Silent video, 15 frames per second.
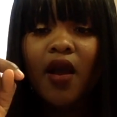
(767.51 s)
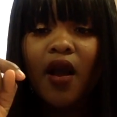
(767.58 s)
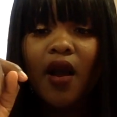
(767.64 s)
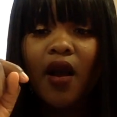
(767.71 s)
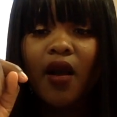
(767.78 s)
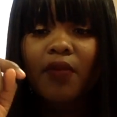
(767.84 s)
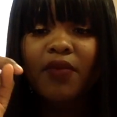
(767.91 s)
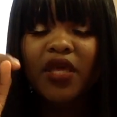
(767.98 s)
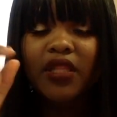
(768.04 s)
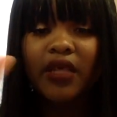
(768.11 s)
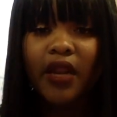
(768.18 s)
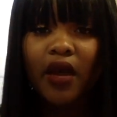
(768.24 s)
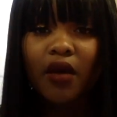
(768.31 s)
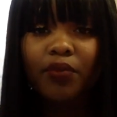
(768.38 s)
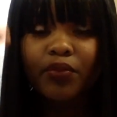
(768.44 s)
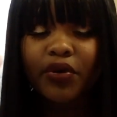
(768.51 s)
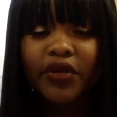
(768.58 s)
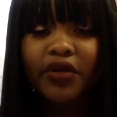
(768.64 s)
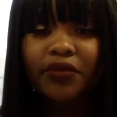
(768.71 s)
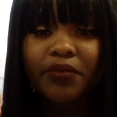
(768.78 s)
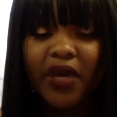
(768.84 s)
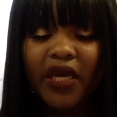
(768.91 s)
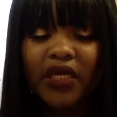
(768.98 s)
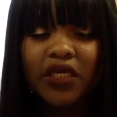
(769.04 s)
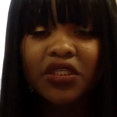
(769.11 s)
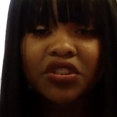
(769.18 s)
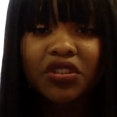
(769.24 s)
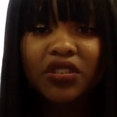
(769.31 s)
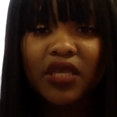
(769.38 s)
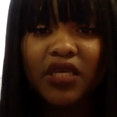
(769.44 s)
and then I'll put it by
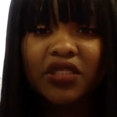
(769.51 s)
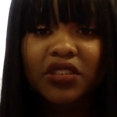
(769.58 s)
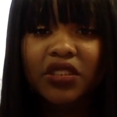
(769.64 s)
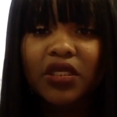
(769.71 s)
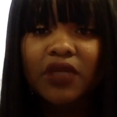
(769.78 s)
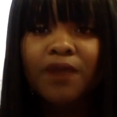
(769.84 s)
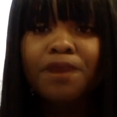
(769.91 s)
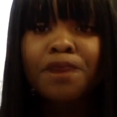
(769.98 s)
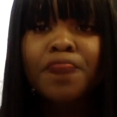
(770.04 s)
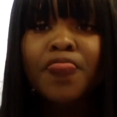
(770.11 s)
each section.